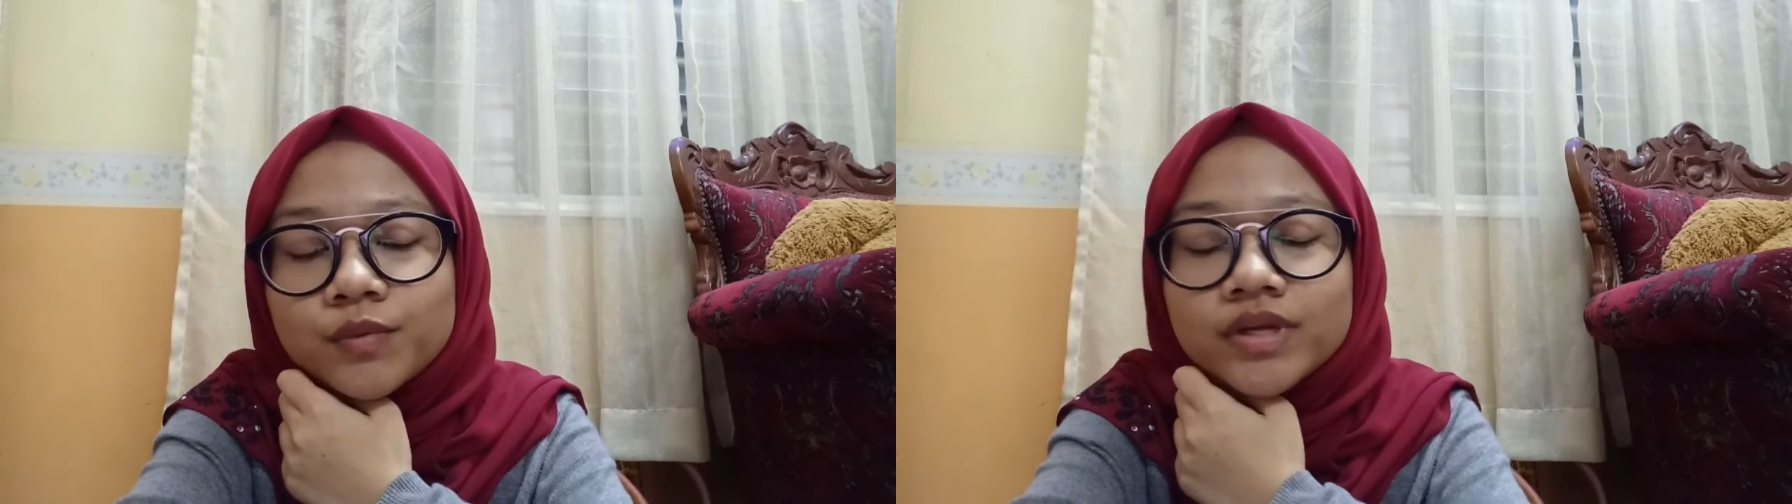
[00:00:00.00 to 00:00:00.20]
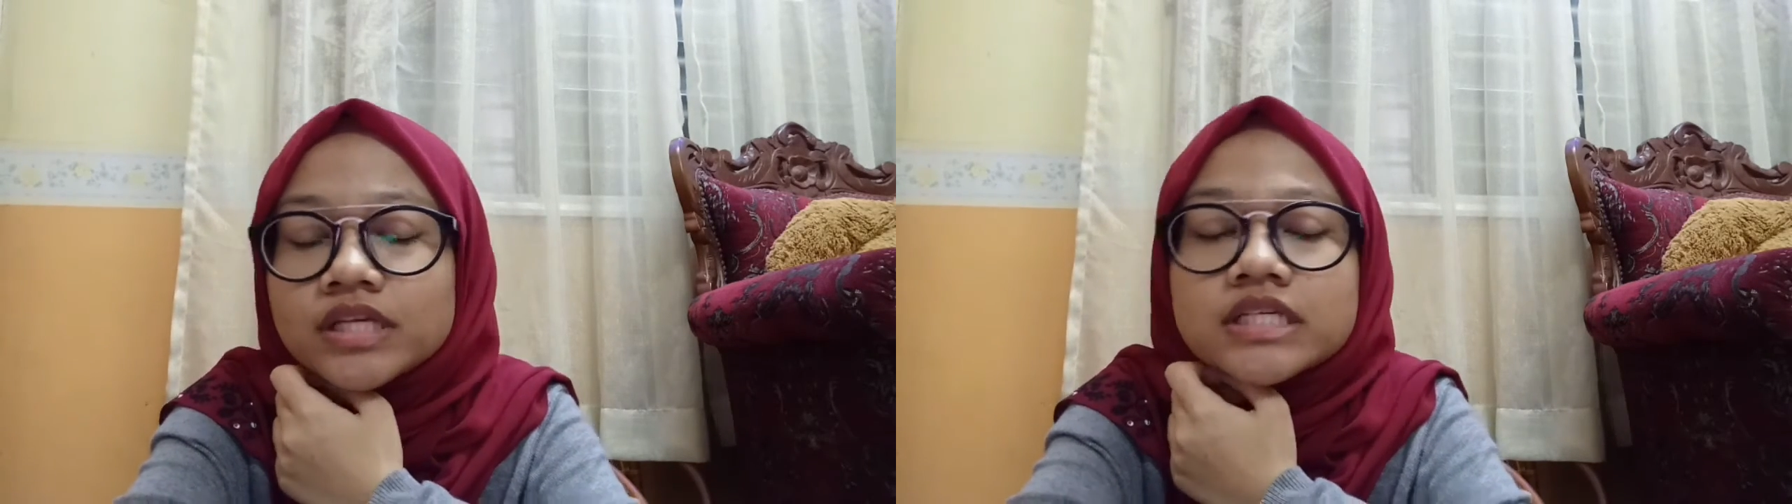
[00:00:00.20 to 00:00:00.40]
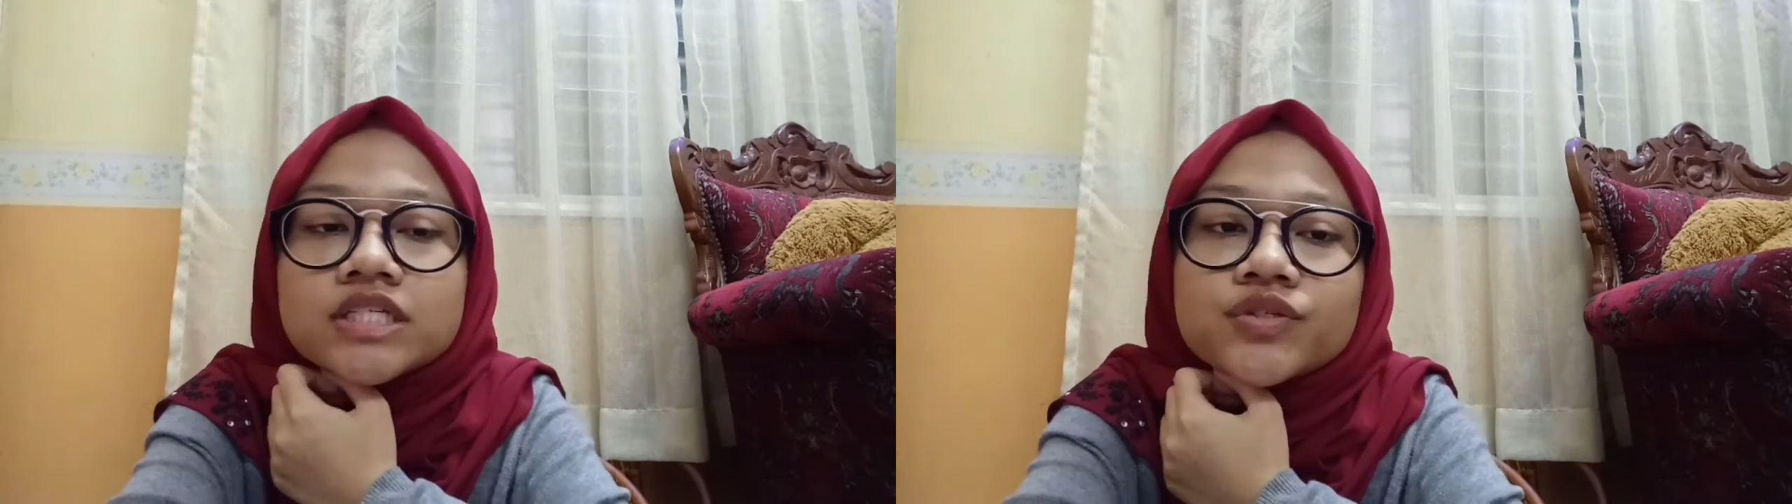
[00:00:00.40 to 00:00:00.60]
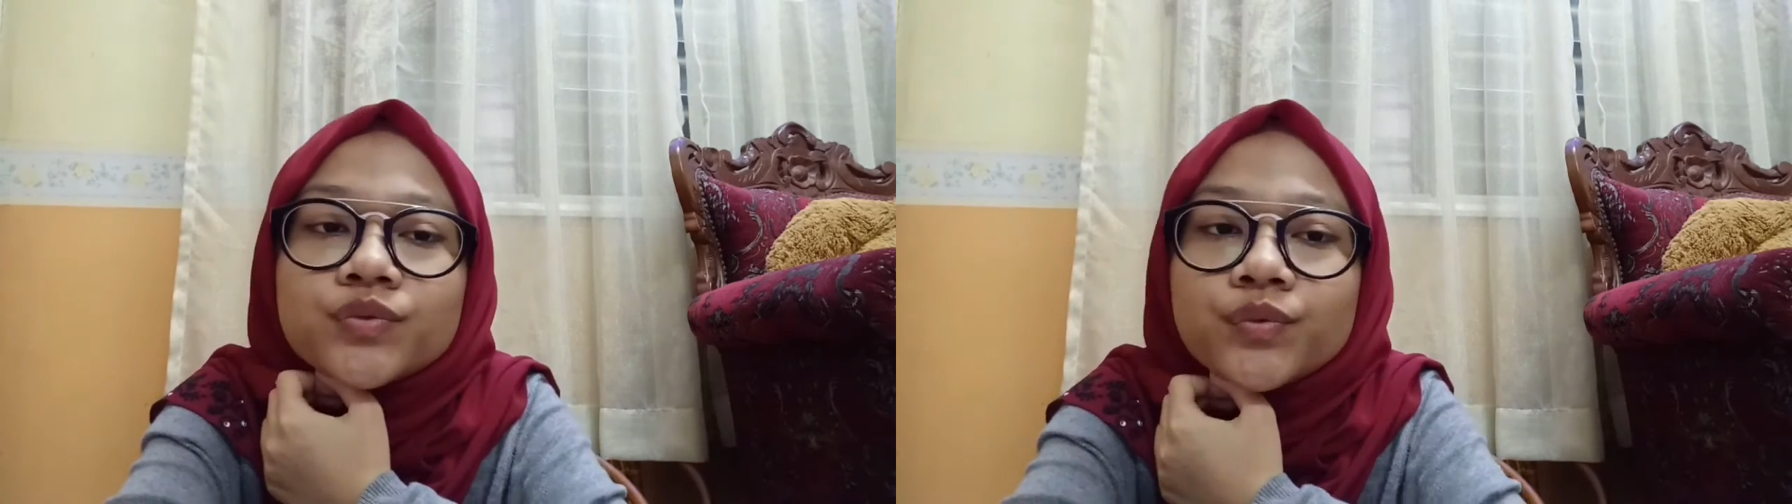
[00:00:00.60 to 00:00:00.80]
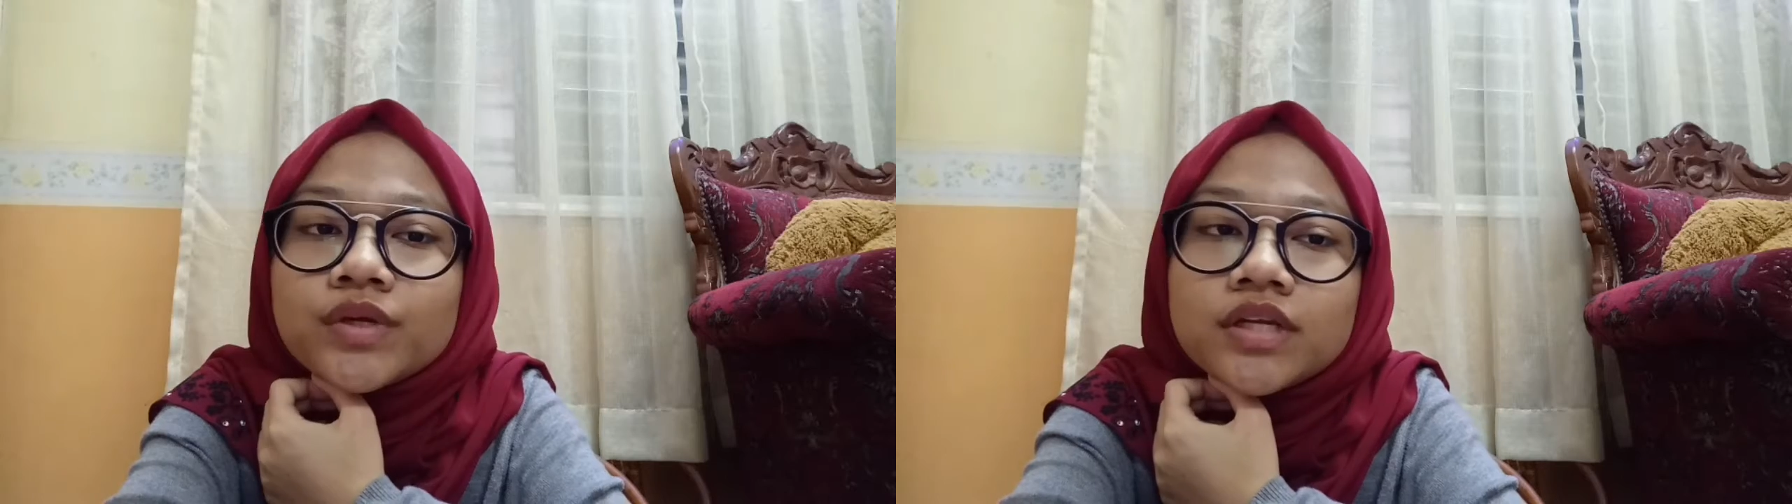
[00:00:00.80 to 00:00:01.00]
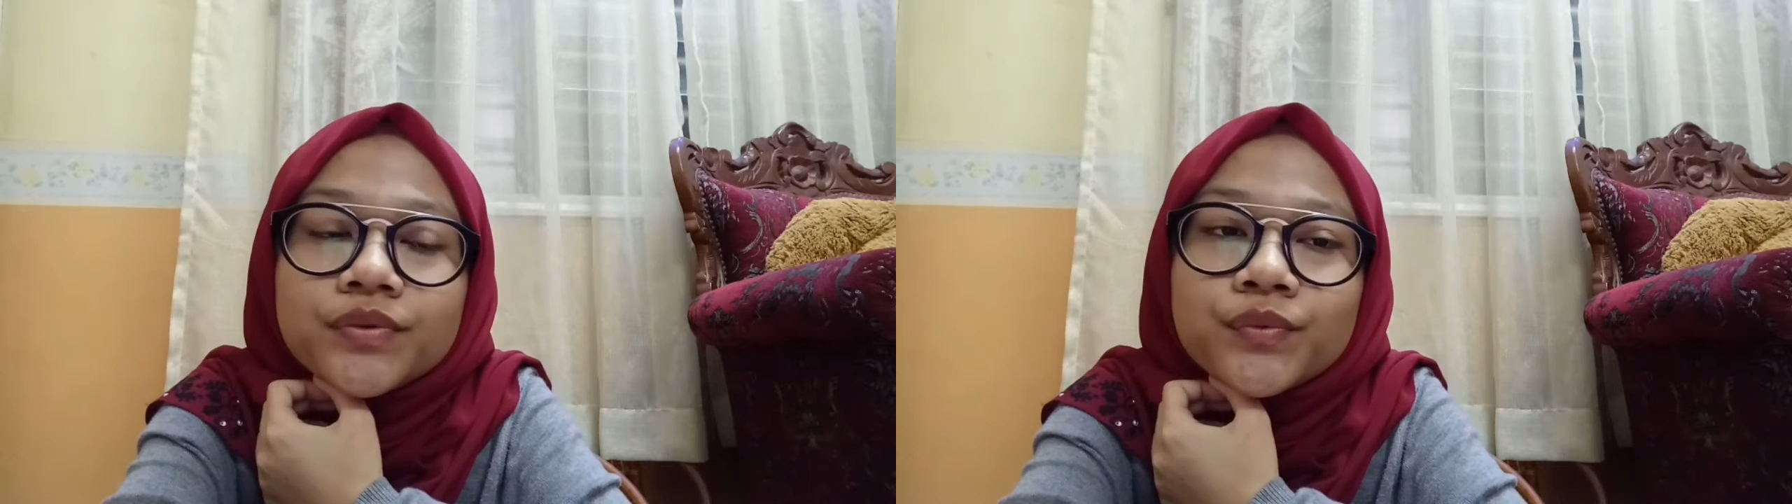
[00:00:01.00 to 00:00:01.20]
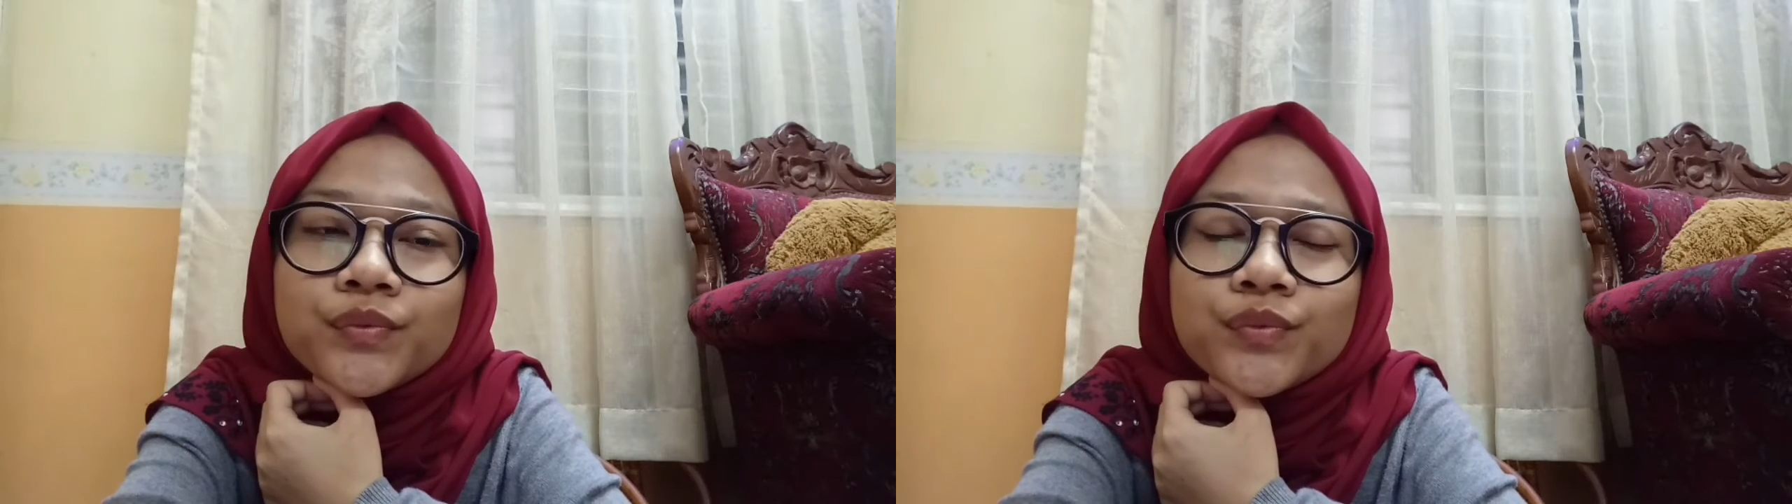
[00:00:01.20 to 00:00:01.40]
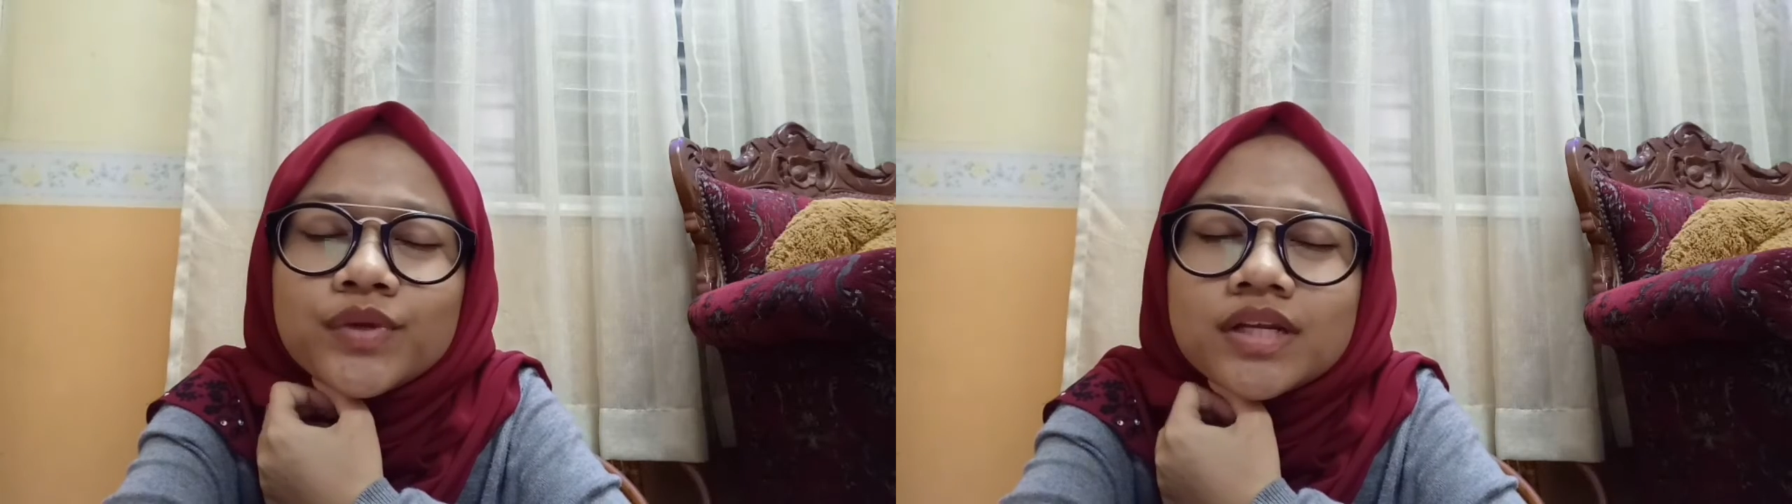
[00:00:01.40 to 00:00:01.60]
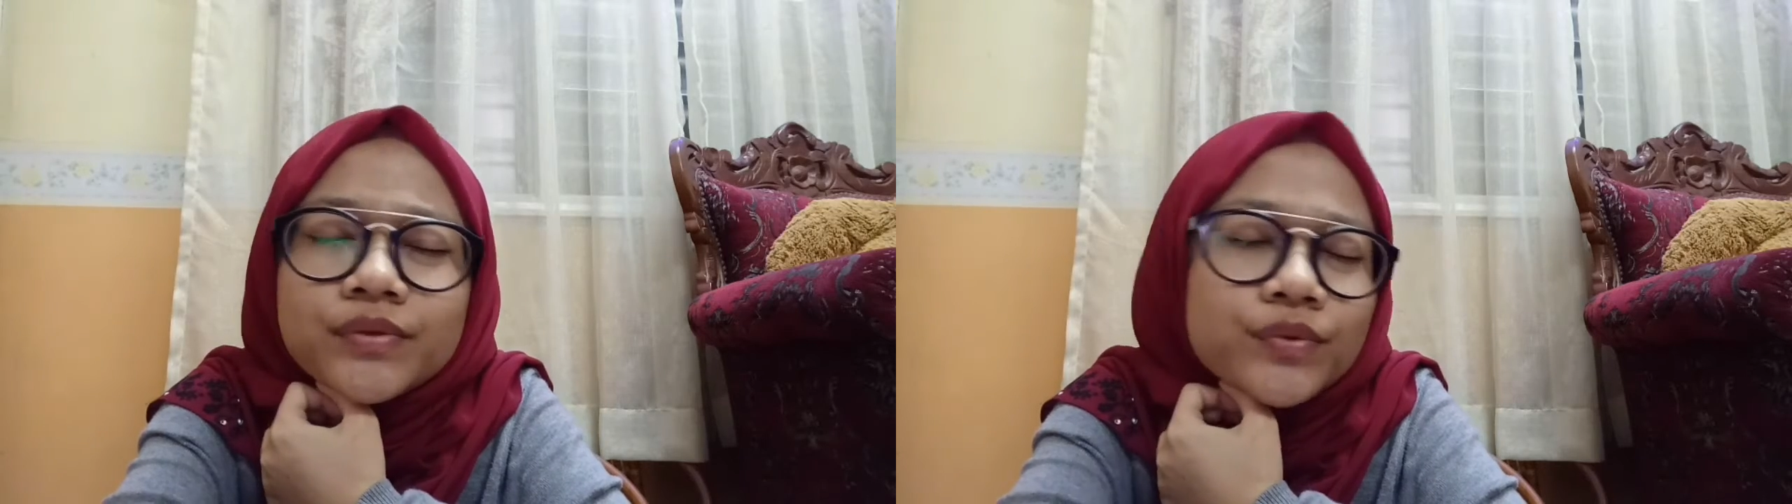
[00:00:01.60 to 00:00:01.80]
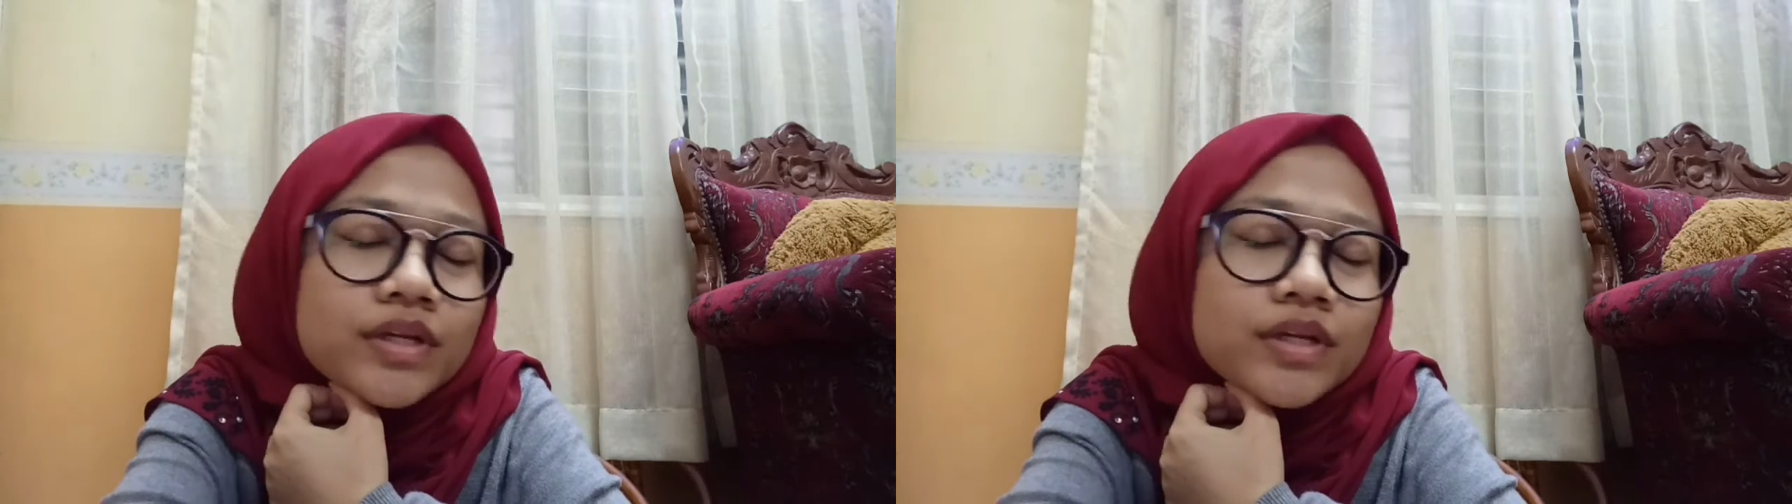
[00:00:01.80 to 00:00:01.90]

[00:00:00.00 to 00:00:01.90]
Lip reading: The wedding is really, really,